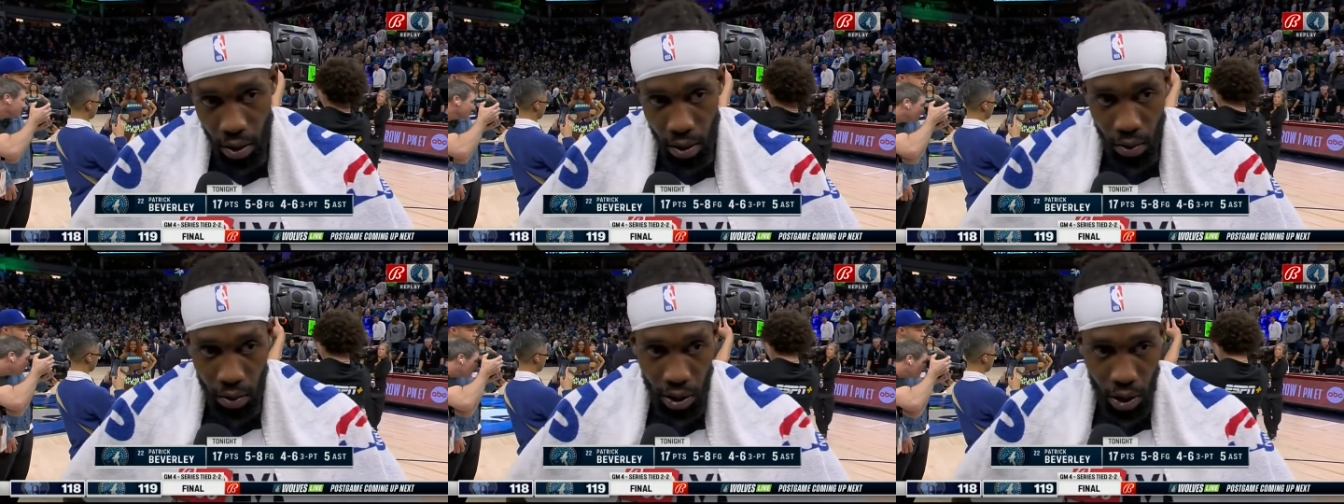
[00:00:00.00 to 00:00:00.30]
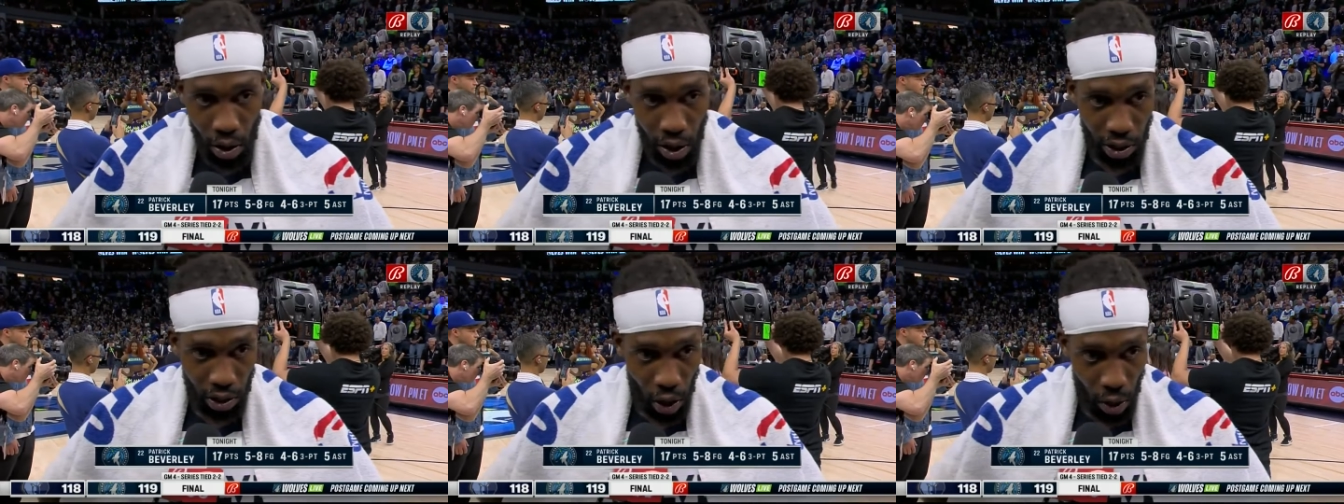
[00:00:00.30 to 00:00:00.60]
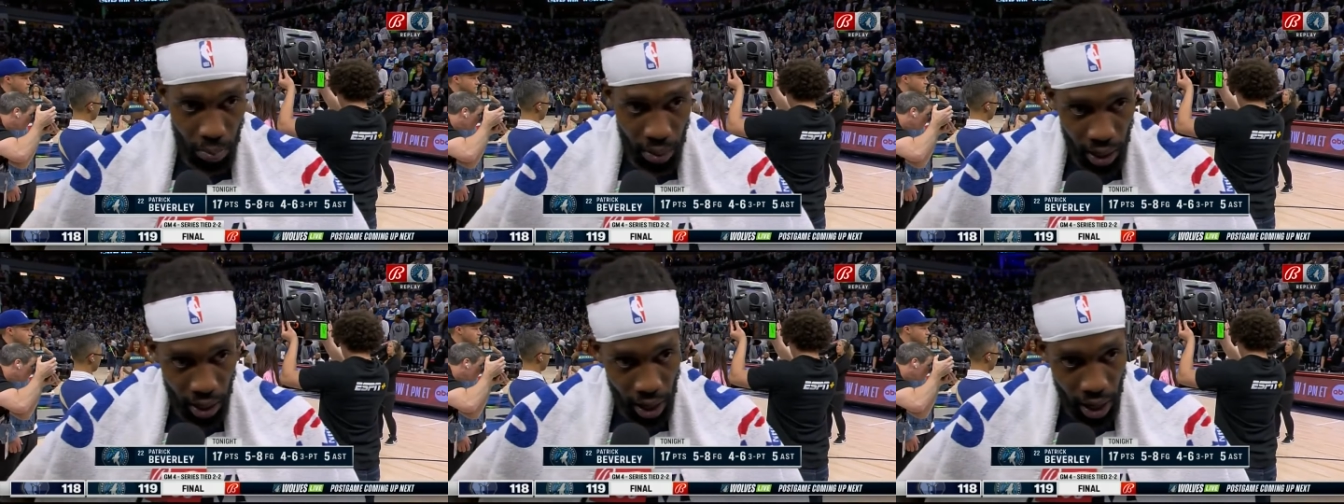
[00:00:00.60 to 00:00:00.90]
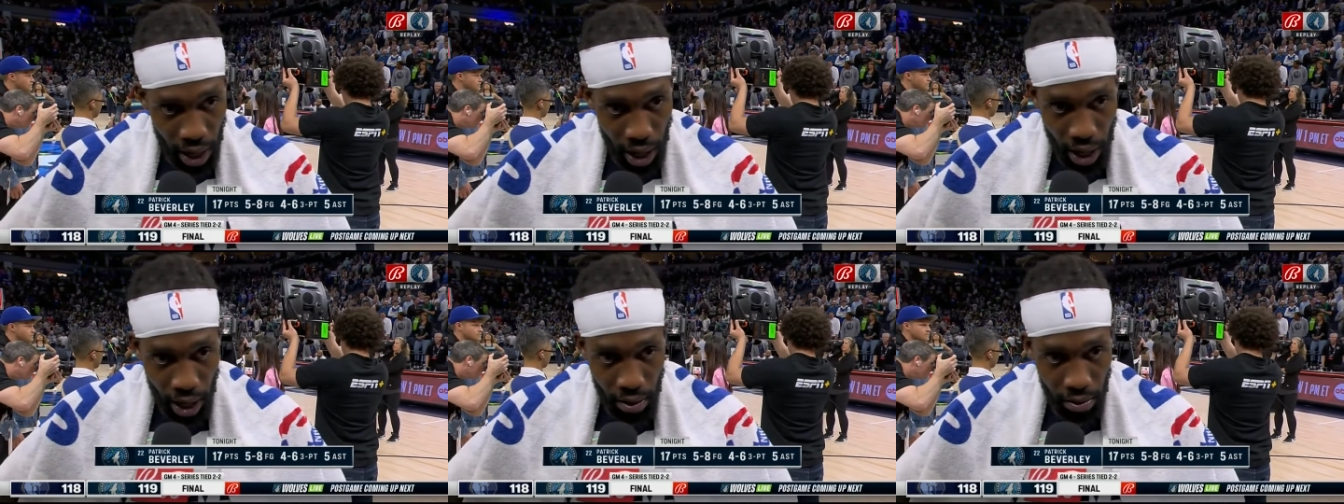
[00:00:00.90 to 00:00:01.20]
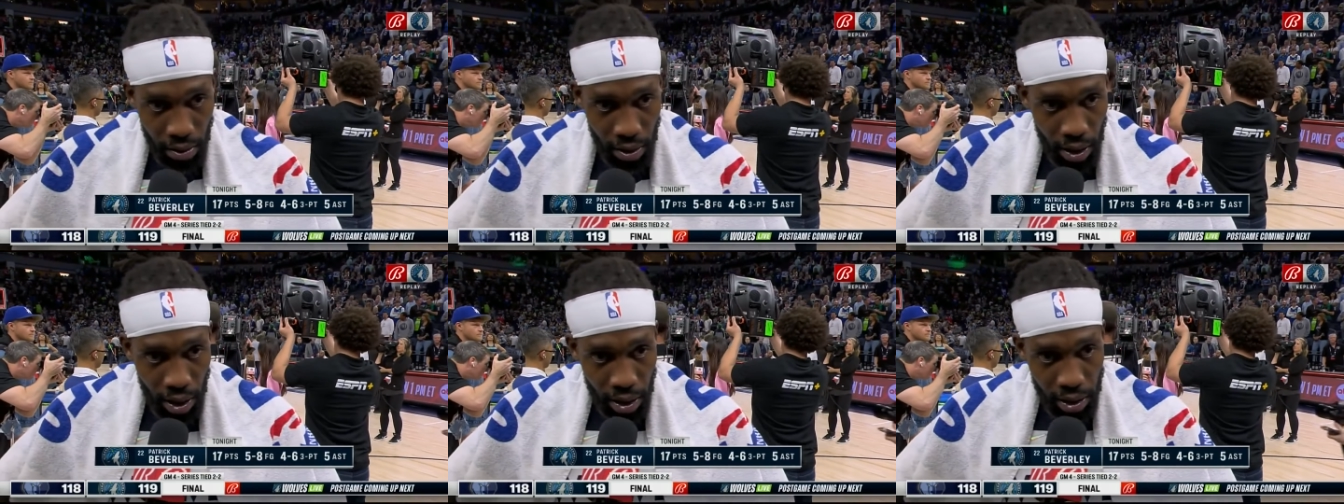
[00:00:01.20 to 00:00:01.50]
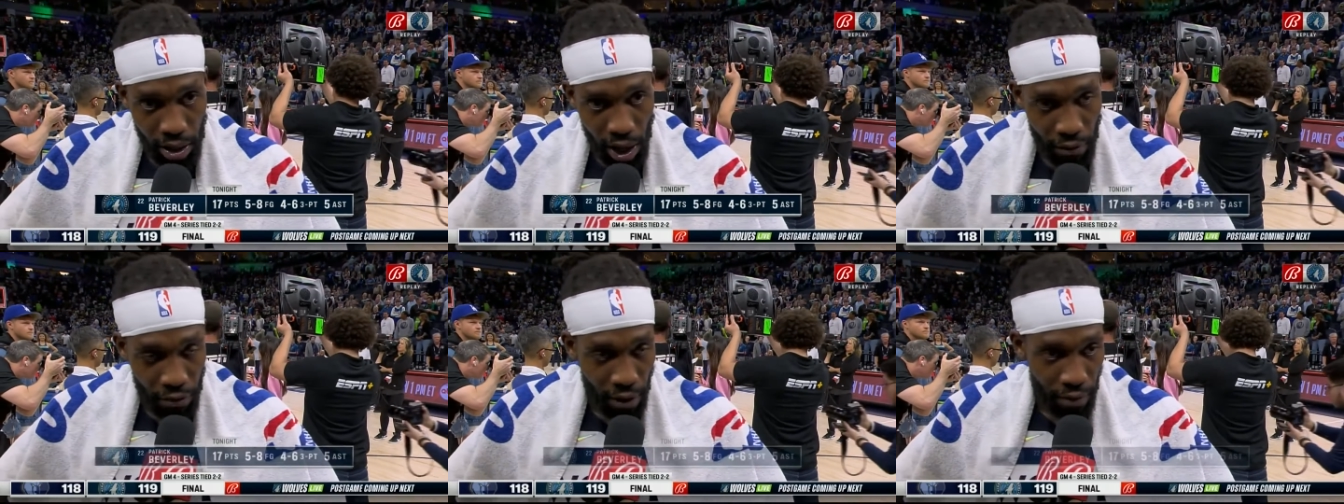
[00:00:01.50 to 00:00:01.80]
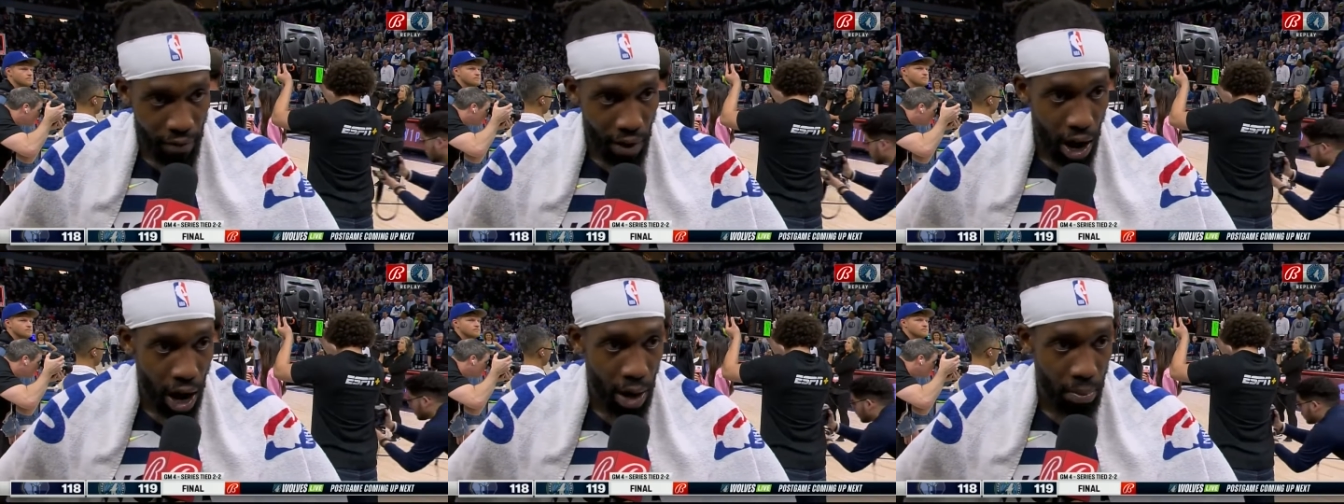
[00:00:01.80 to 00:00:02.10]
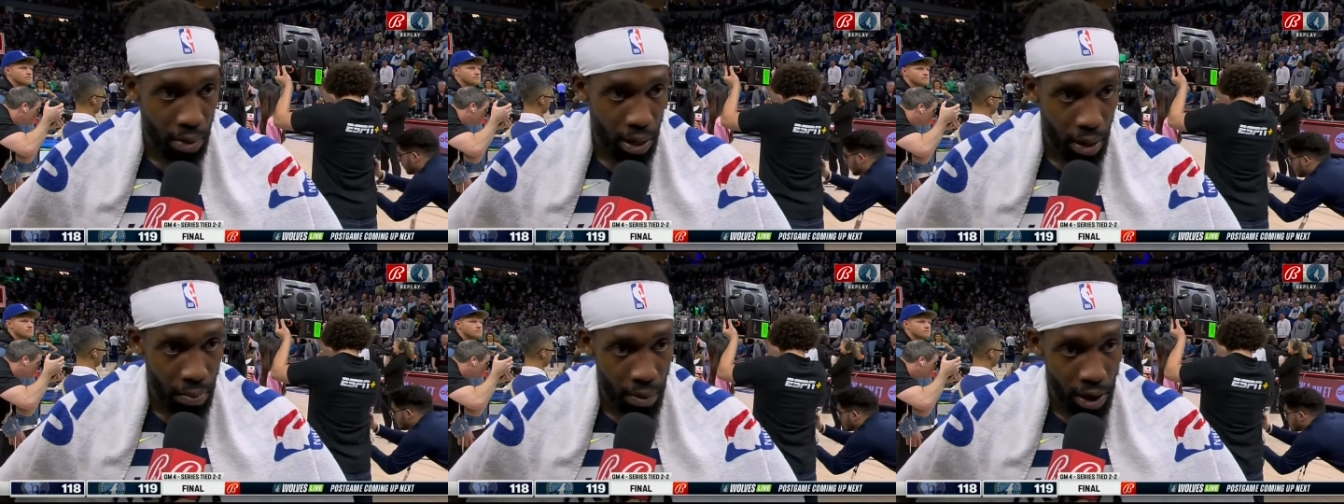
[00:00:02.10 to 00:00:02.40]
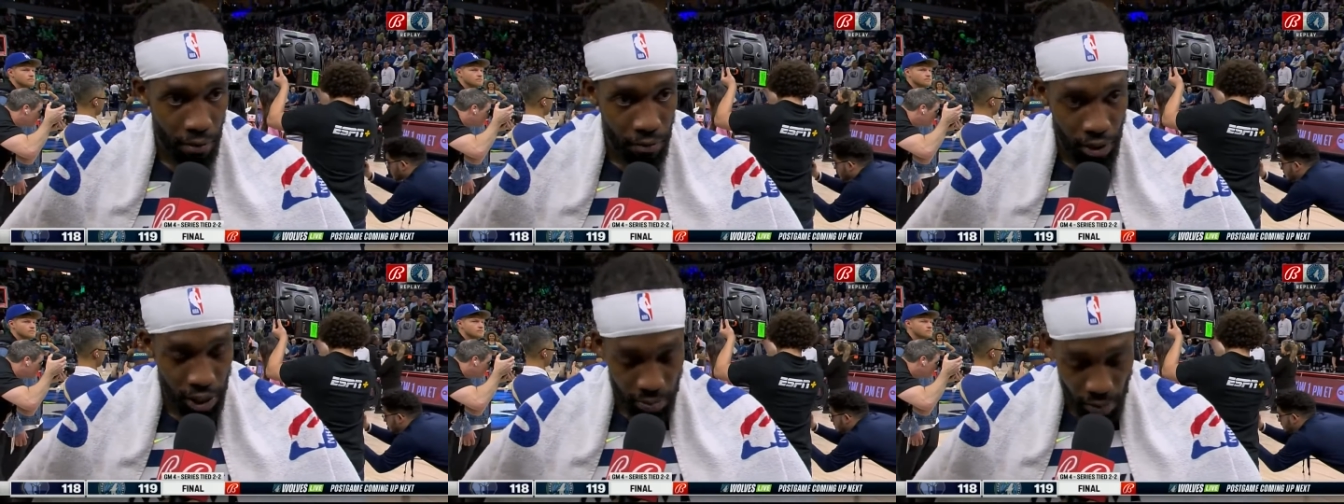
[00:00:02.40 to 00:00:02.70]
We know it's going to be a tough environment in Memphis,